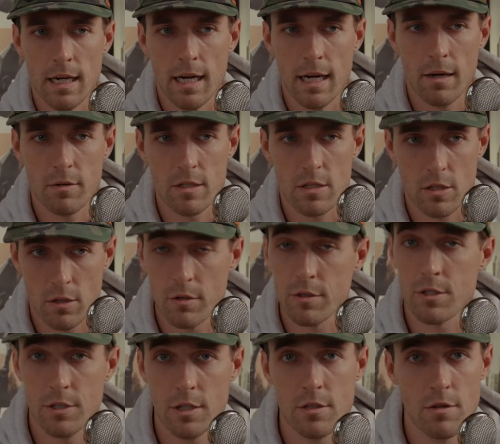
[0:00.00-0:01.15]
I was
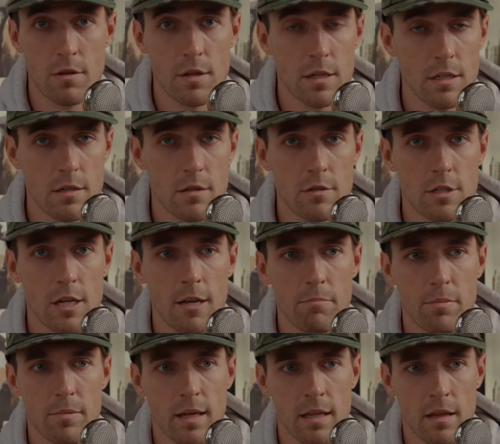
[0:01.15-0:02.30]
closer to 232
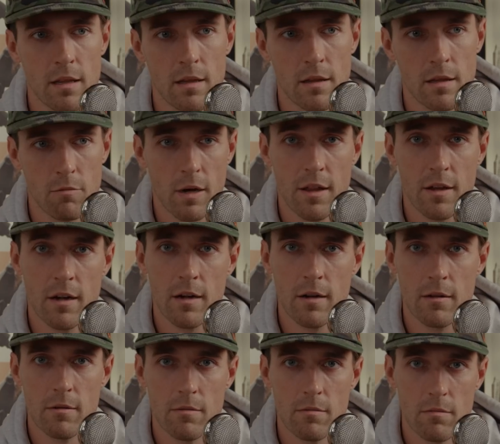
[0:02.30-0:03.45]
shape, and the weather
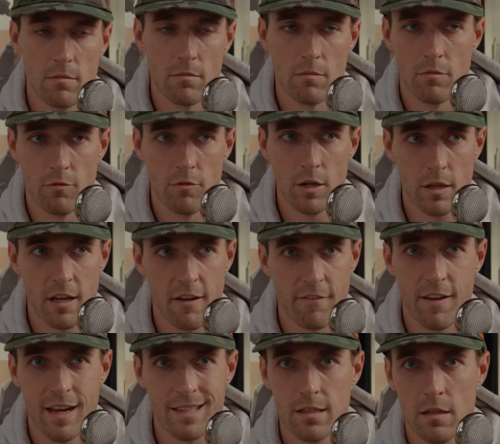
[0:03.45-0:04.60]
really
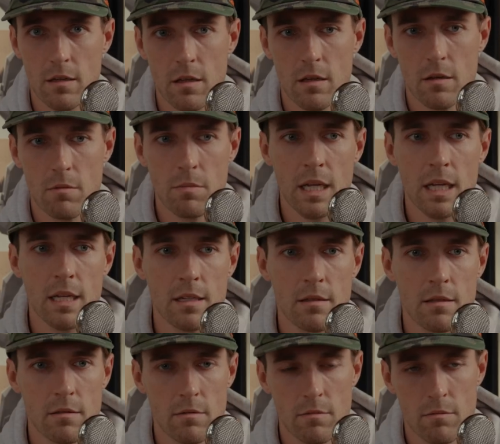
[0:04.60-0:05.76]
affected me
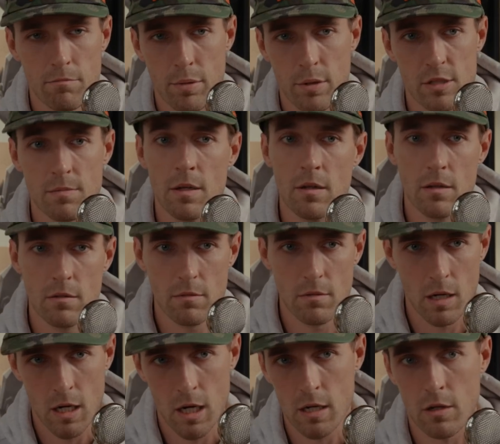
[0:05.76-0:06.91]
and pushed me
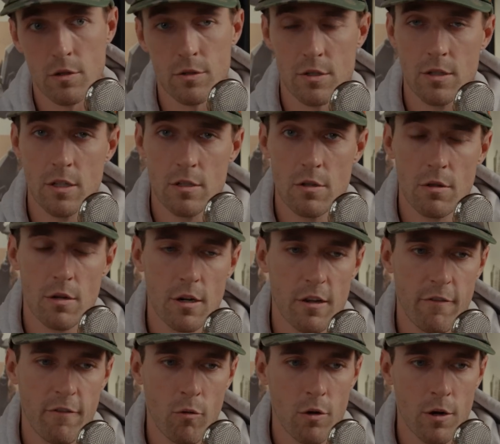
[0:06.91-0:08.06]
closer to
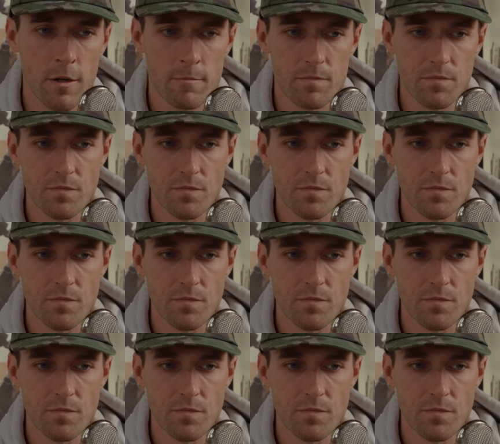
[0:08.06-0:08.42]
234.